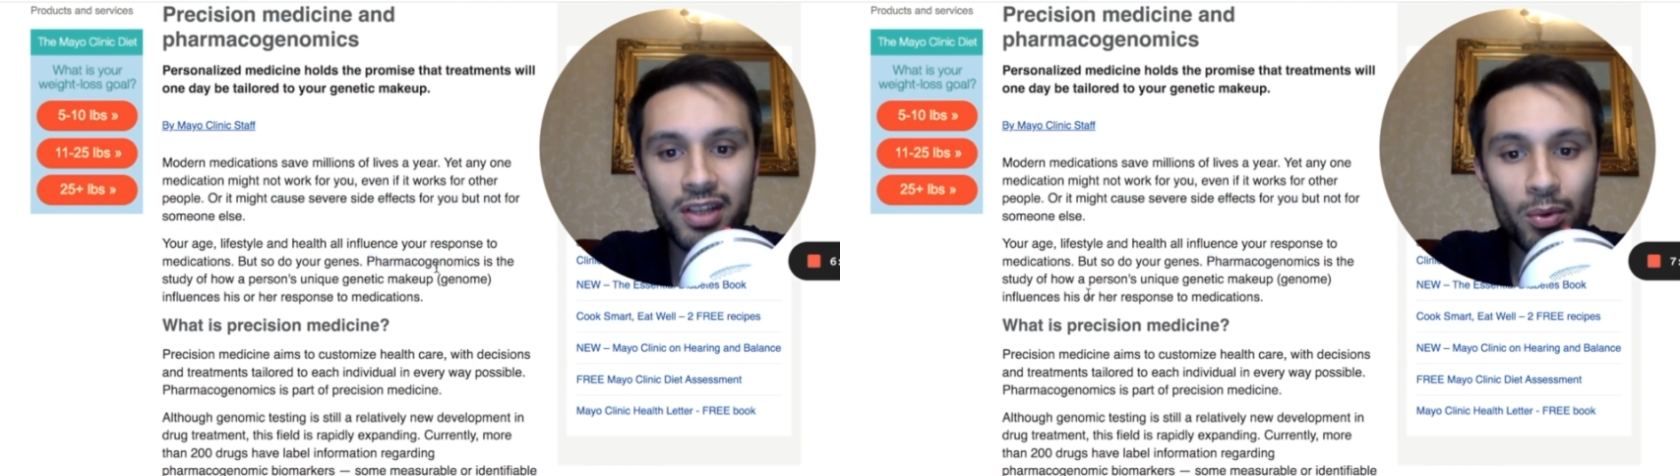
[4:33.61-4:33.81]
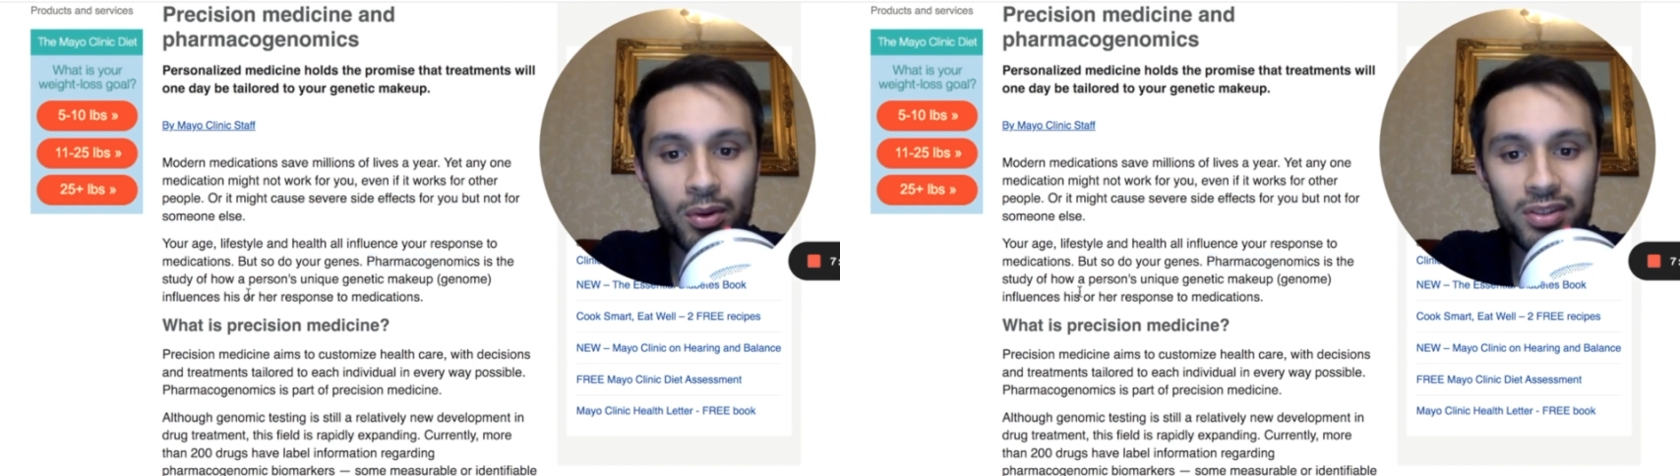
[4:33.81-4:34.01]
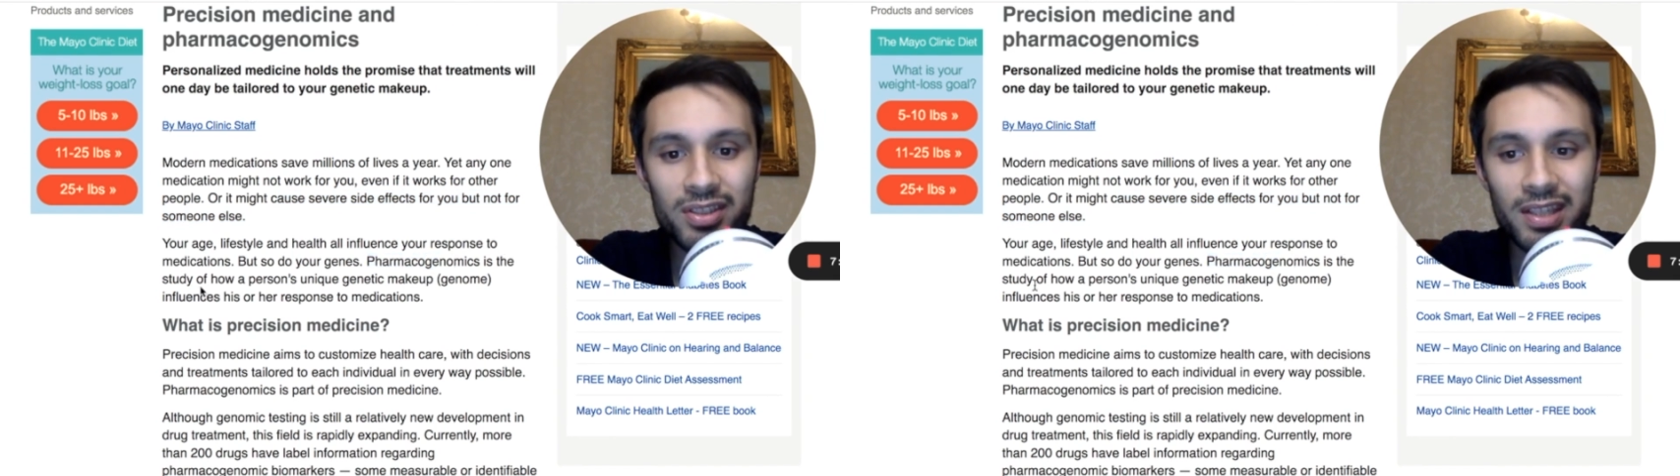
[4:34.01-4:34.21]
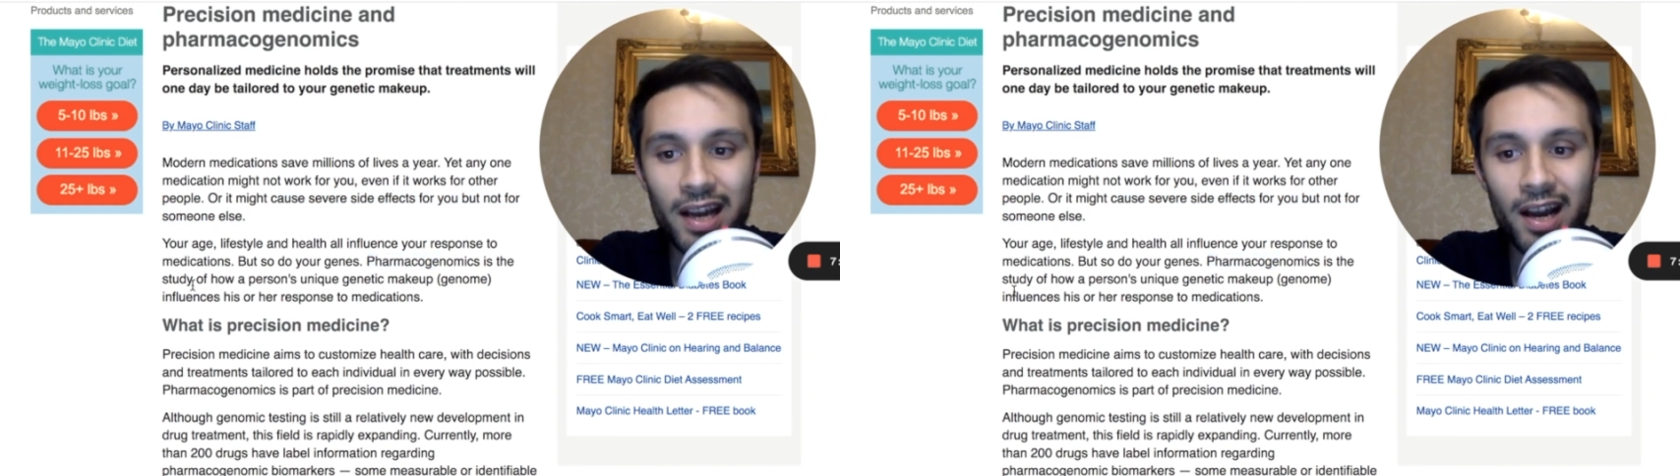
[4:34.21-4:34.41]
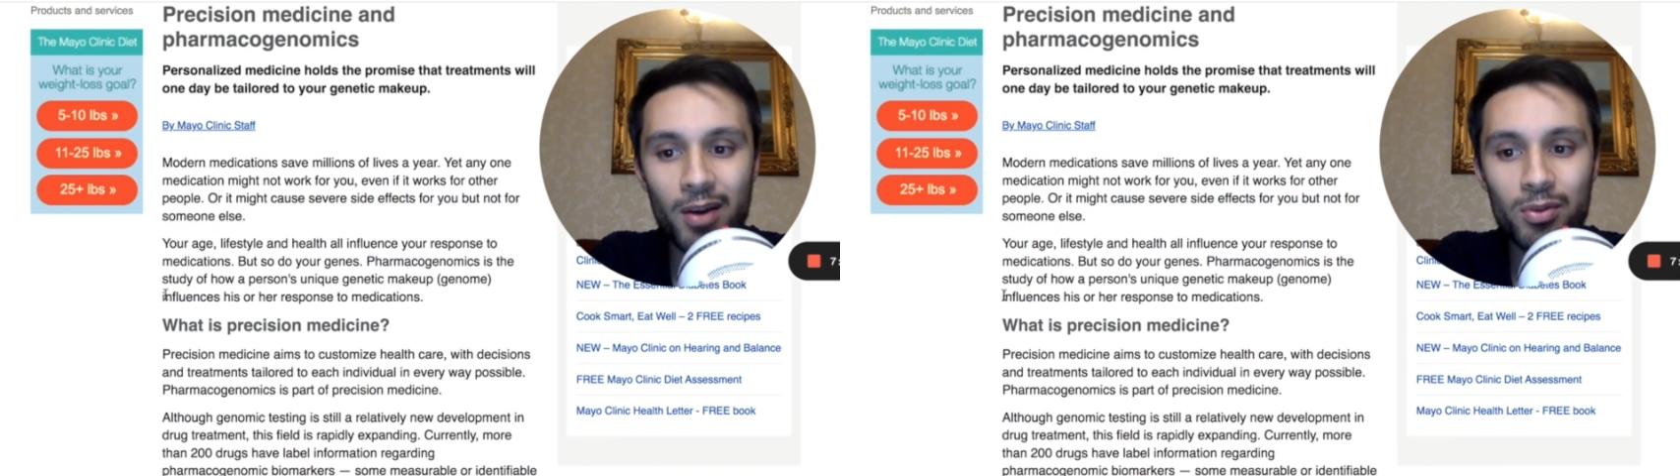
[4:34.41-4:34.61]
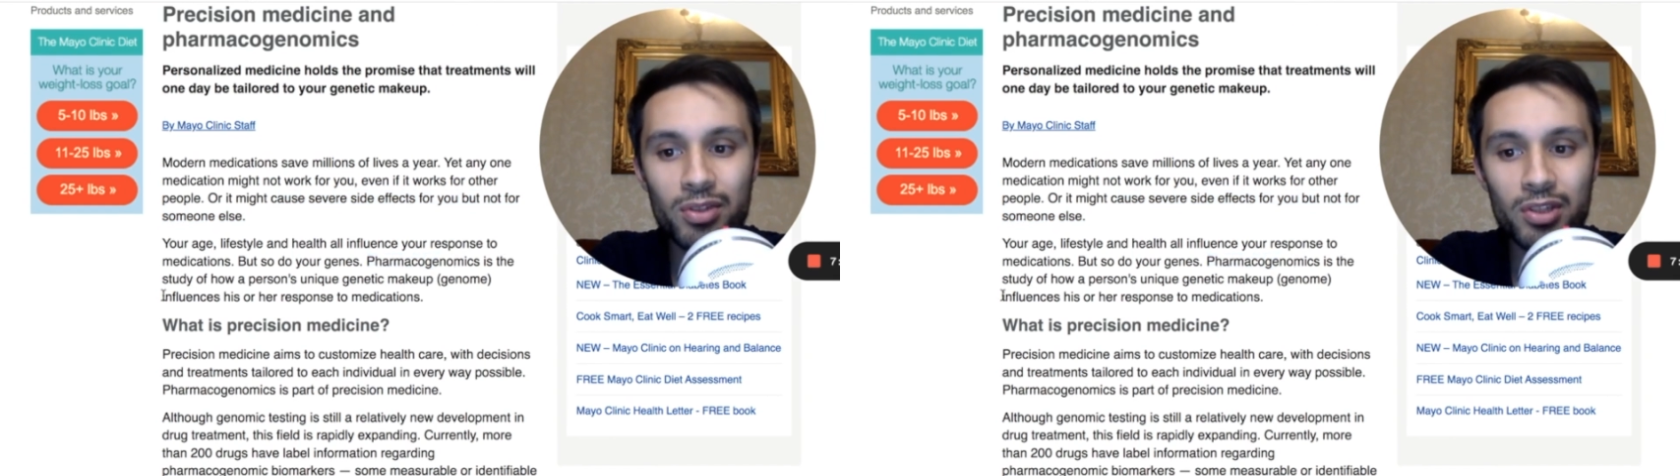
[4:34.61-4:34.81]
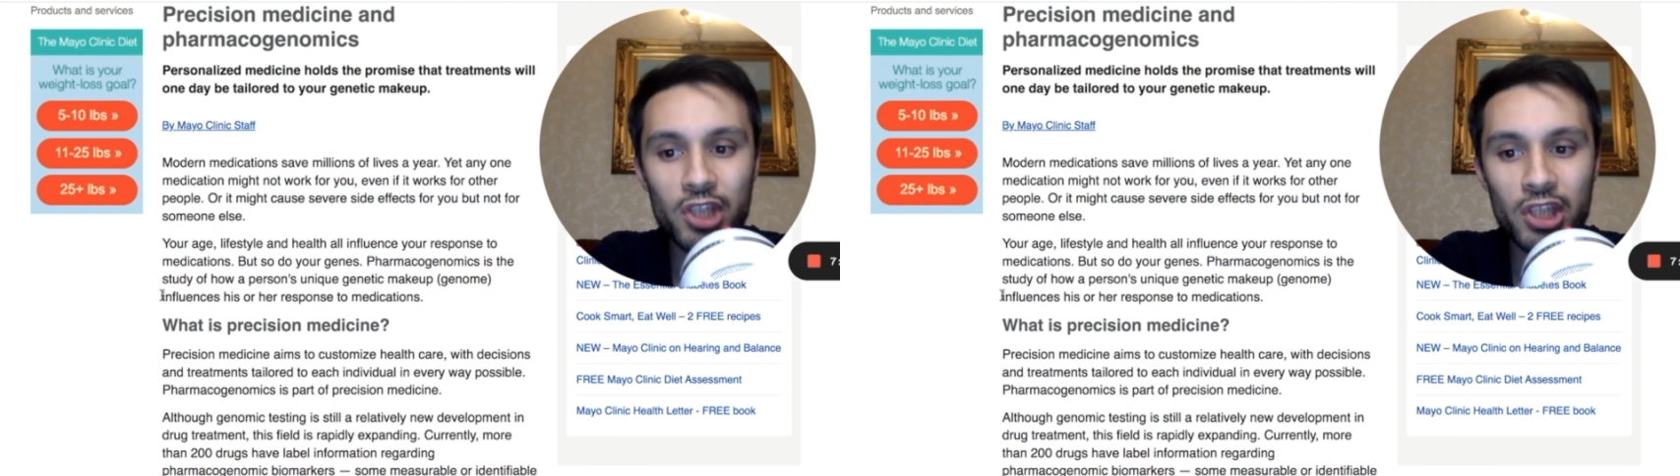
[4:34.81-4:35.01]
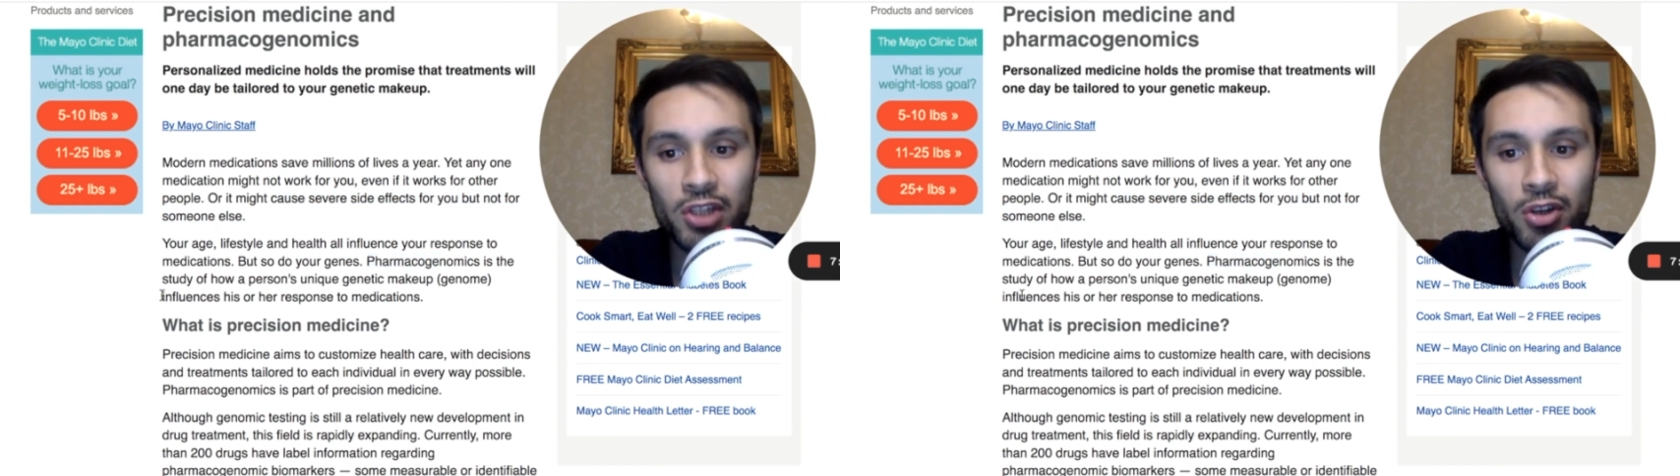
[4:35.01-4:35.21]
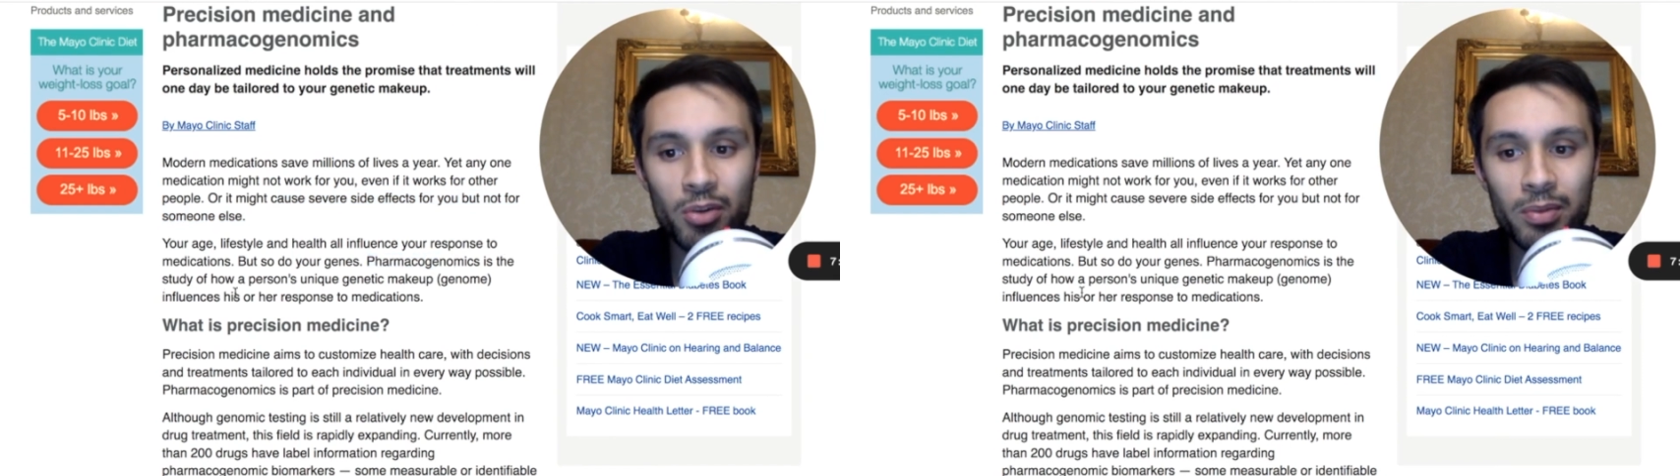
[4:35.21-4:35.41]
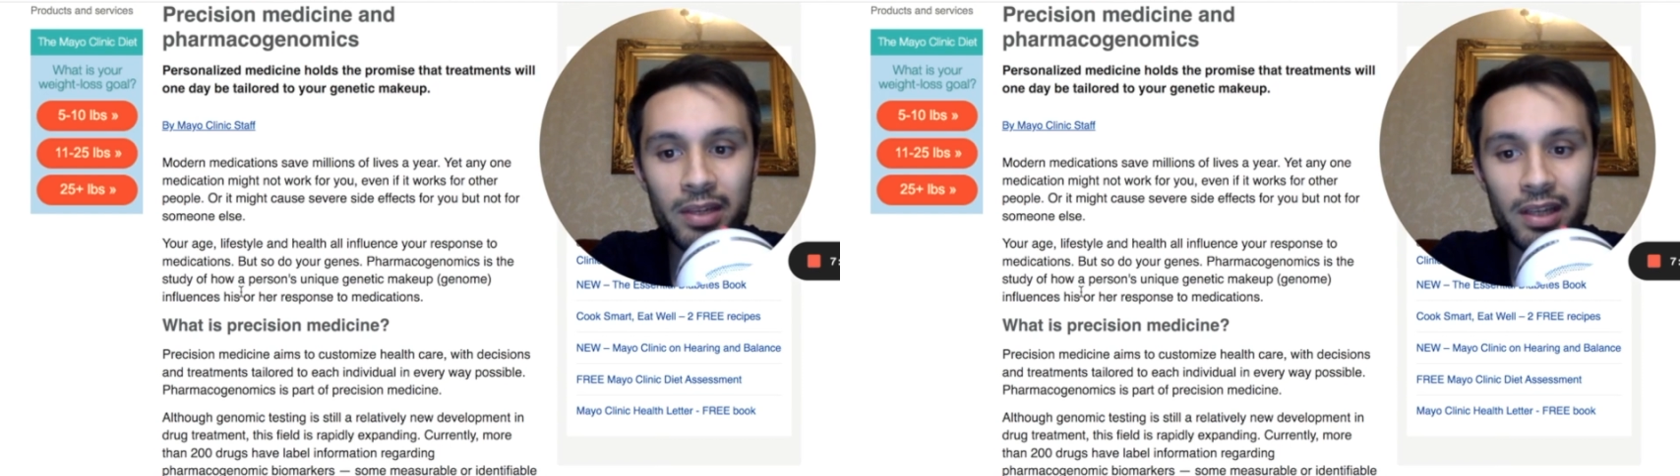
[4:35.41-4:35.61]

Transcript: they want to see how the genome